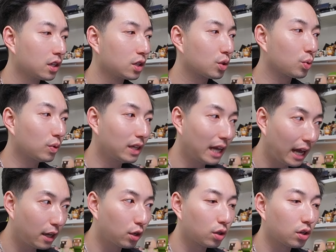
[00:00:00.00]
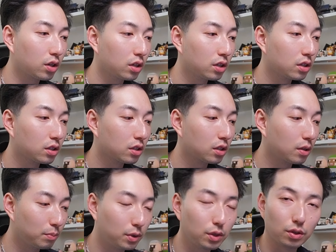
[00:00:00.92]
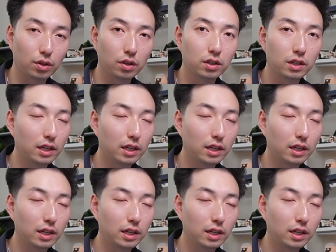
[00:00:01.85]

creator computer.